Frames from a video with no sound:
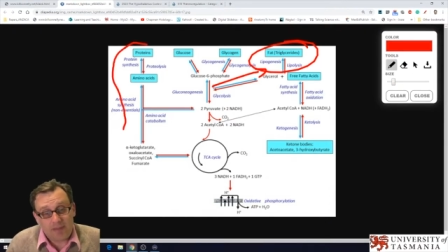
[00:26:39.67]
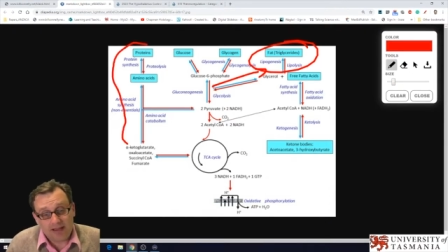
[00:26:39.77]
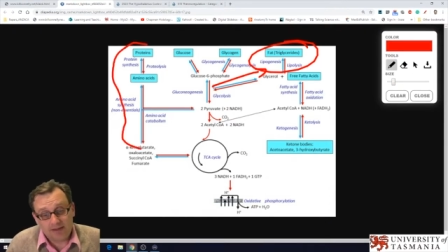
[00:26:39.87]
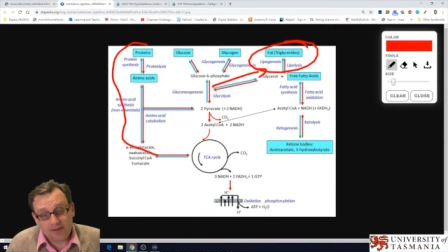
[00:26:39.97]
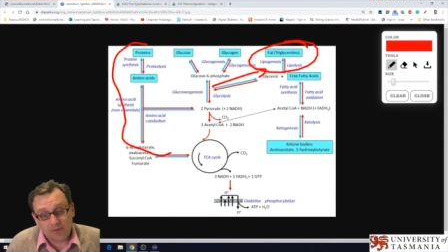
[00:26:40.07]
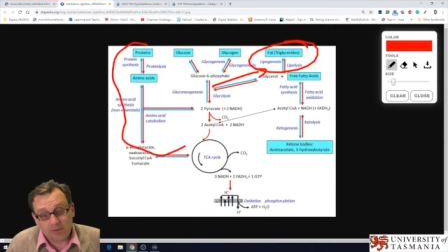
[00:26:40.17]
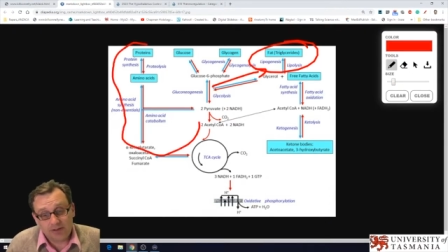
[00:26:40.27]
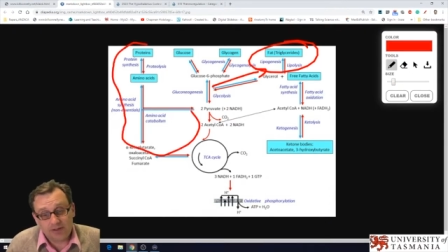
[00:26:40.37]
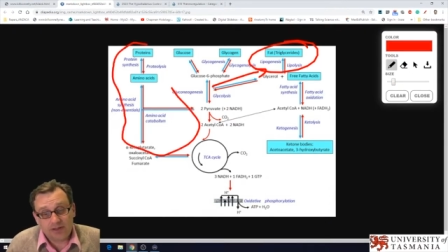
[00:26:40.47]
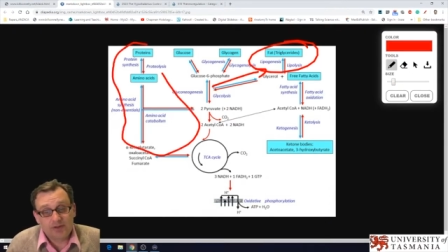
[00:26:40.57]
be
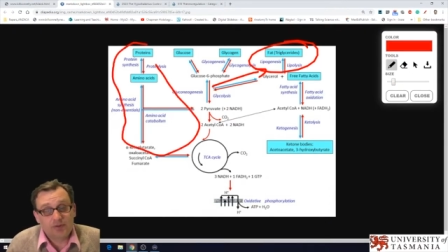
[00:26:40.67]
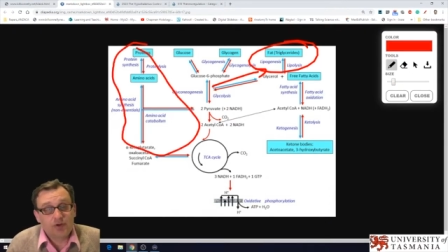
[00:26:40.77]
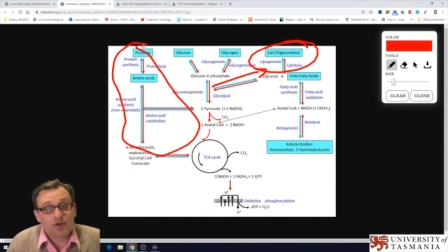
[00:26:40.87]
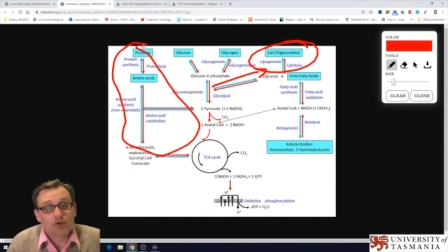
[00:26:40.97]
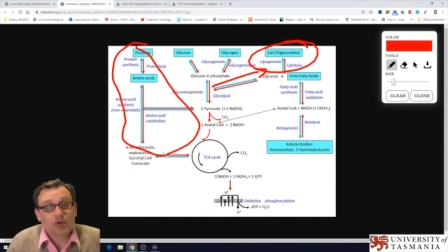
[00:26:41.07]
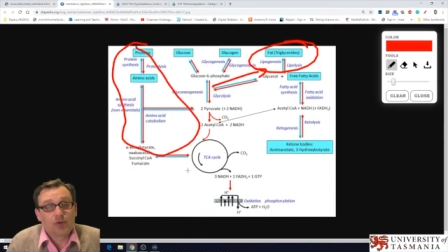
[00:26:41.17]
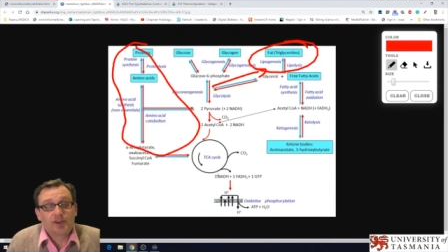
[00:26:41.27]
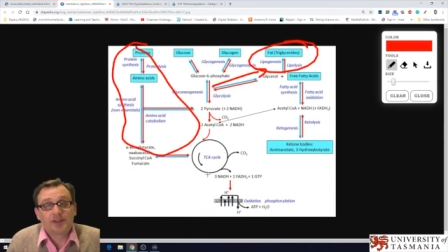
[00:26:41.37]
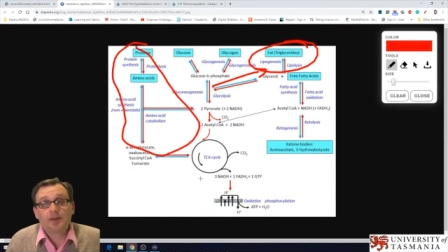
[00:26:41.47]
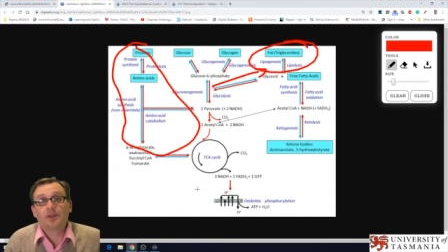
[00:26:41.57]
balancing all these things to
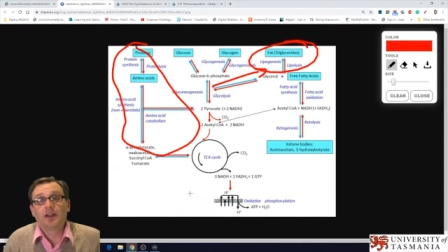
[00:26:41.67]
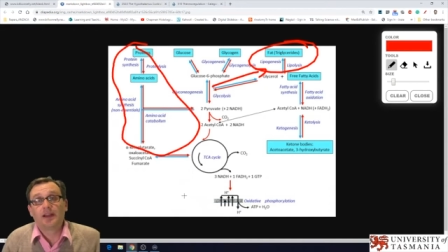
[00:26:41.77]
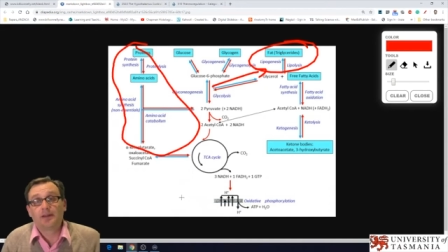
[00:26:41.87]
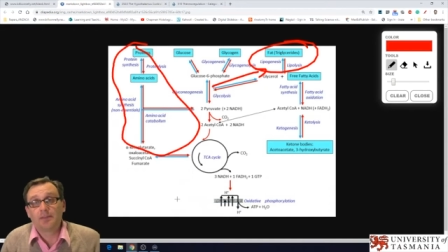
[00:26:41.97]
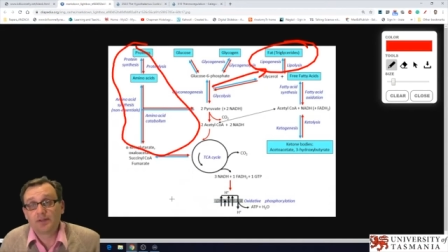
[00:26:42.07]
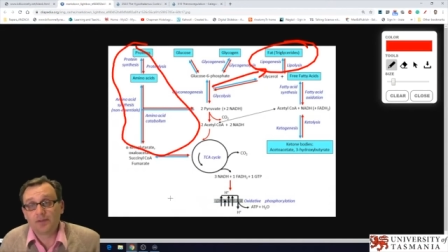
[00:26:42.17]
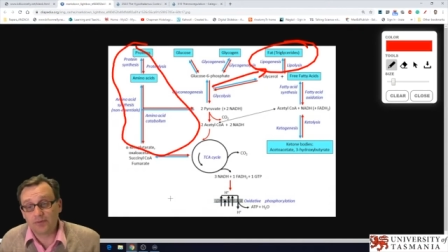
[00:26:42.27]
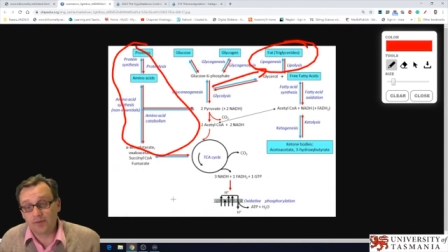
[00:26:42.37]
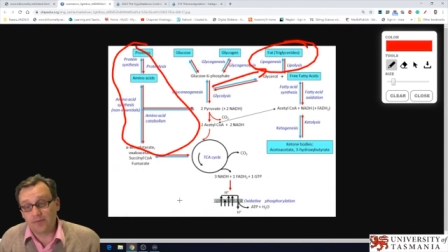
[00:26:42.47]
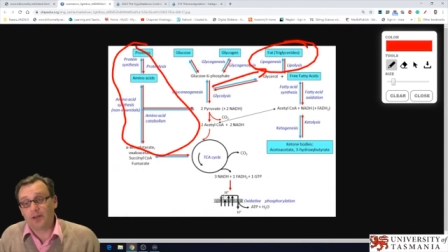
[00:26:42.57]
ensure that we're stimulating
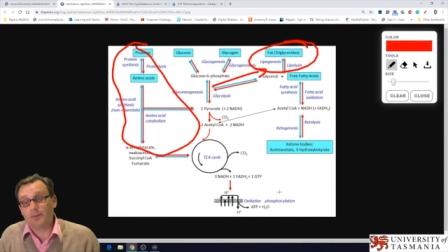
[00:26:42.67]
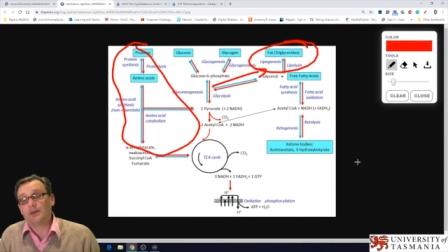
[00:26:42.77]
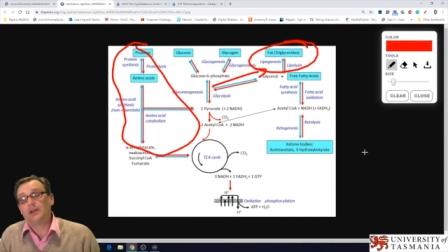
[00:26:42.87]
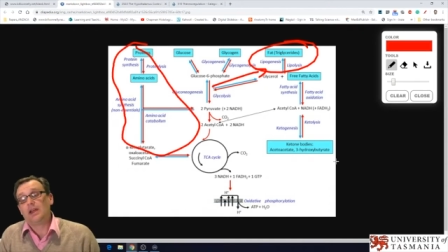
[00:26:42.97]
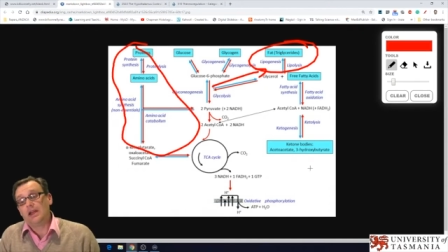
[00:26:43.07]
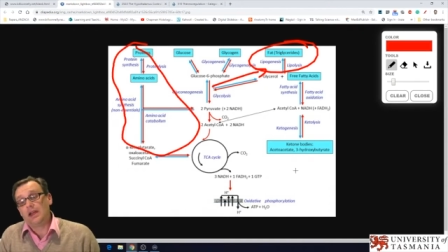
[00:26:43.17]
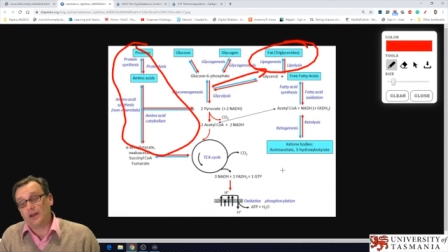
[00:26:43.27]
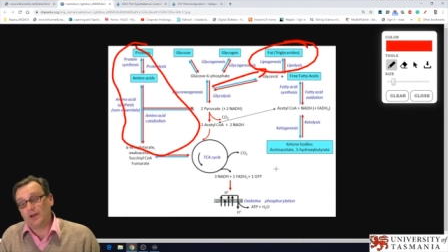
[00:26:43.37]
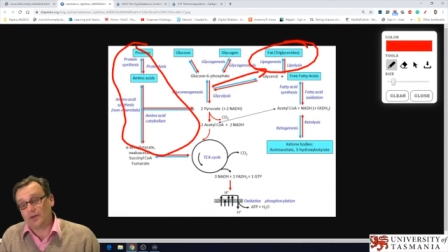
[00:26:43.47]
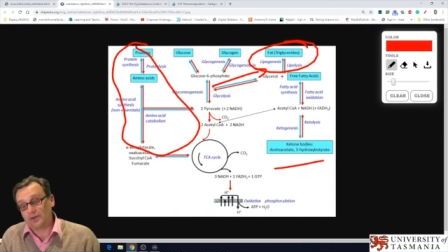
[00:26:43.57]
muscle development
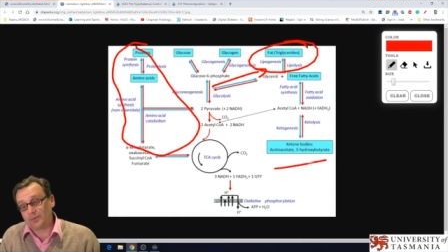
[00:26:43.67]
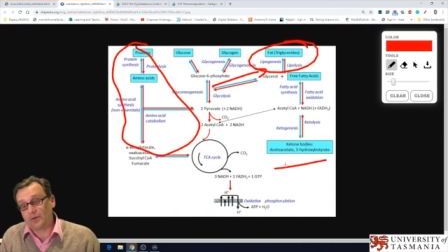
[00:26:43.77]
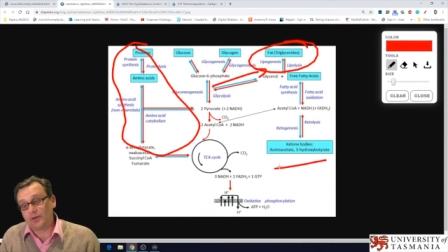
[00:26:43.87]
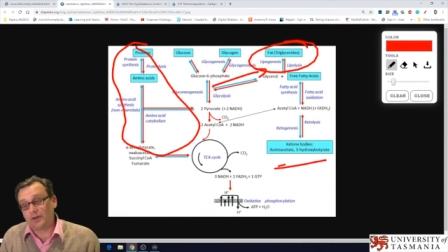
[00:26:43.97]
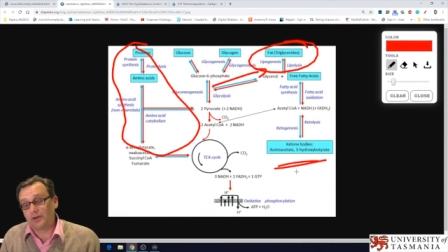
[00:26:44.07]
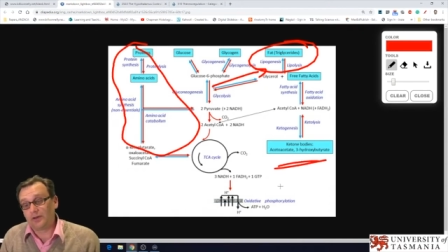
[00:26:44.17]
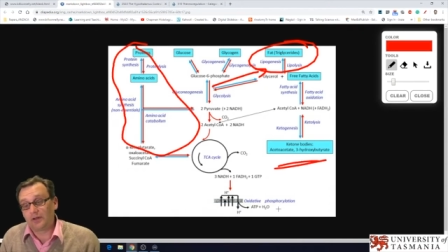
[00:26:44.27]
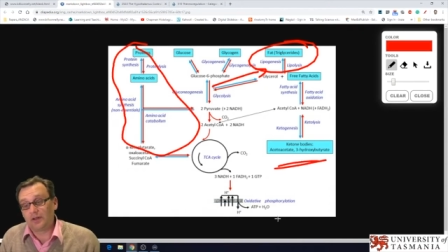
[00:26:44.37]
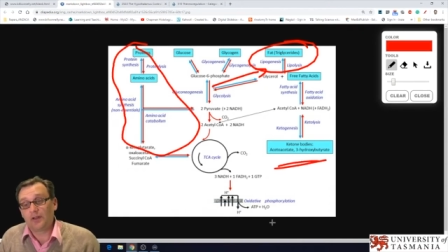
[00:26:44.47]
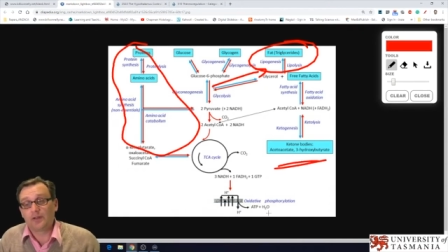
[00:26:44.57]
and not just
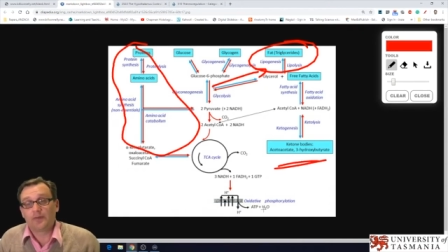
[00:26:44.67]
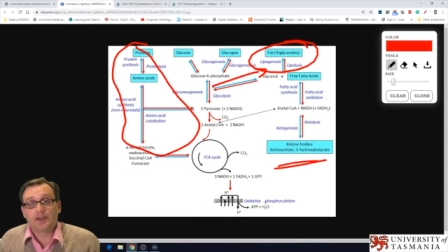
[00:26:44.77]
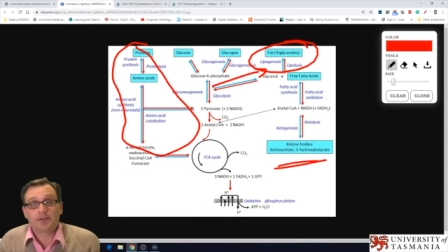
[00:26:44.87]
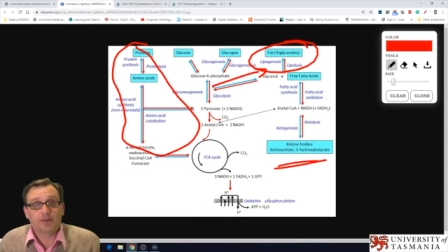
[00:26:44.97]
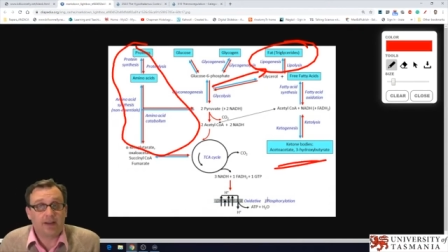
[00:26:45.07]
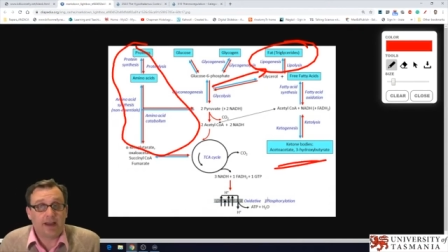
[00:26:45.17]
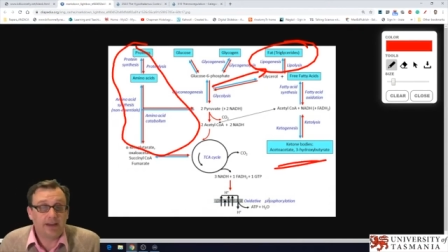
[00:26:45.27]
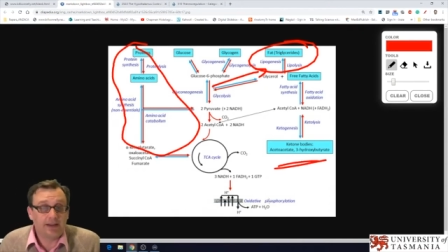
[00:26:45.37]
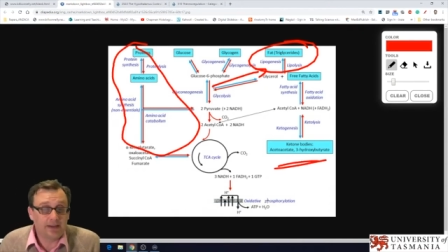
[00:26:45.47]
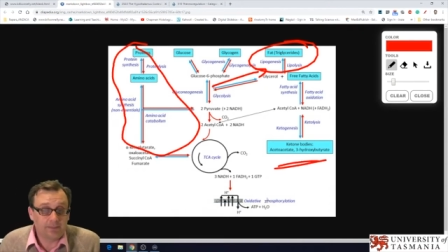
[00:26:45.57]
putting on a lot of
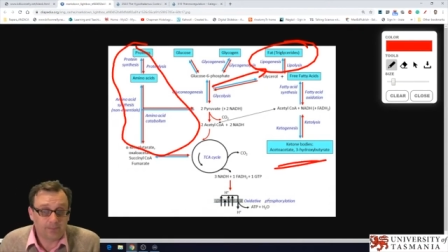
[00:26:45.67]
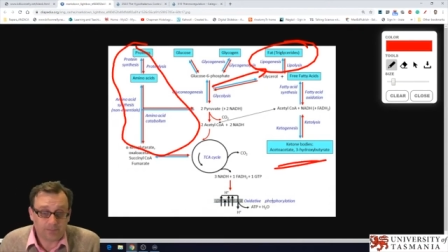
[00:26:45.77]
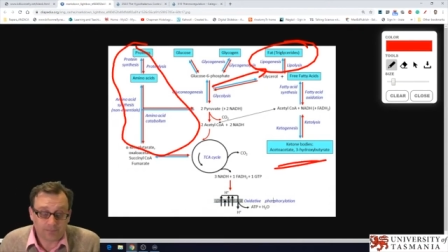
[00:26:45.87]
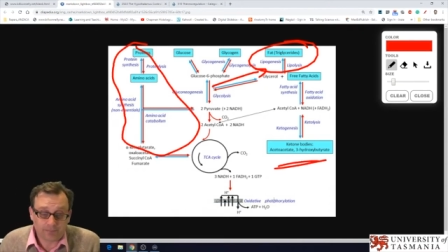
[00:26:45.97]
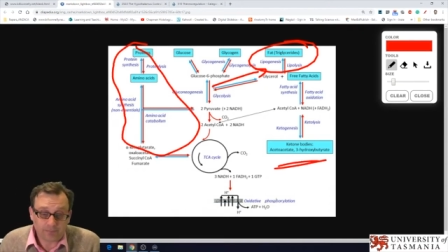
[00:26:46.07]
extra fat here.